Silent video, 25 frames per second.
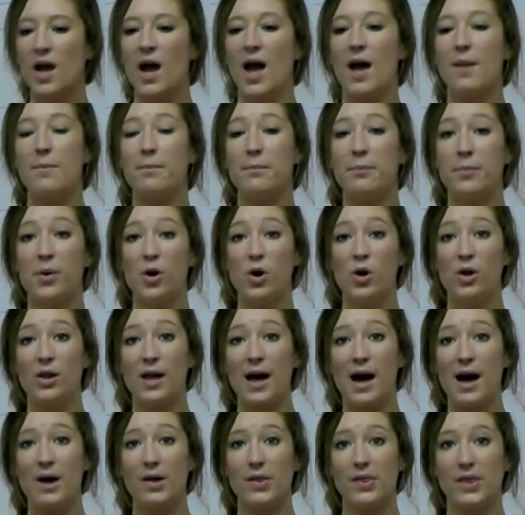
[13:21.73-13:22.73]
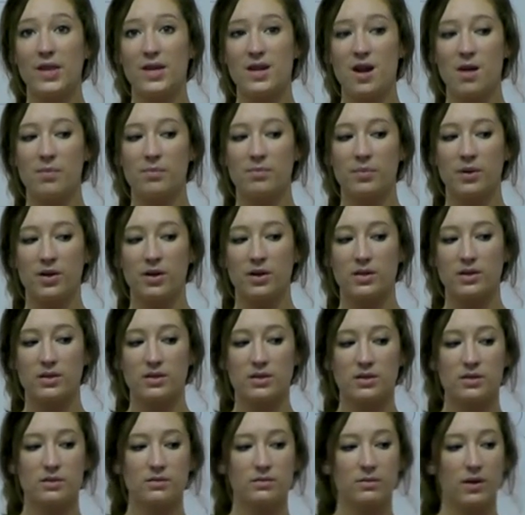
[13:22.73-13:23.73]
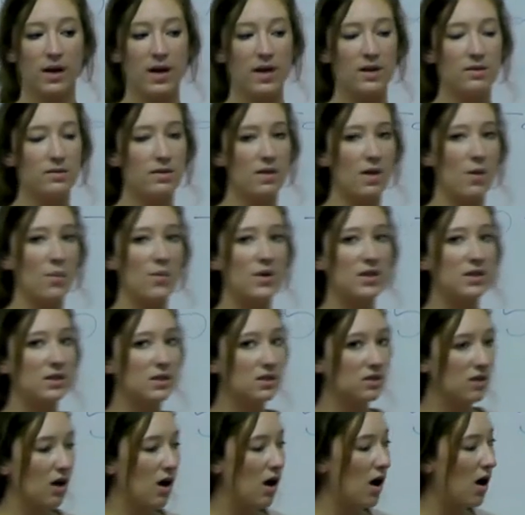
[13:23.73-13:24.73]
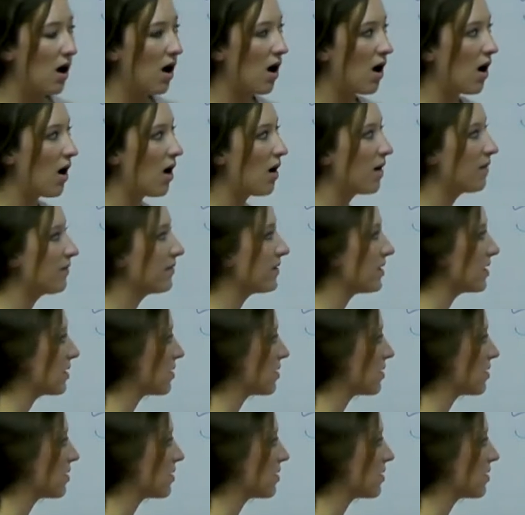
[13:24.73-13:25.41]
and pull out the numbers, right? And we solve the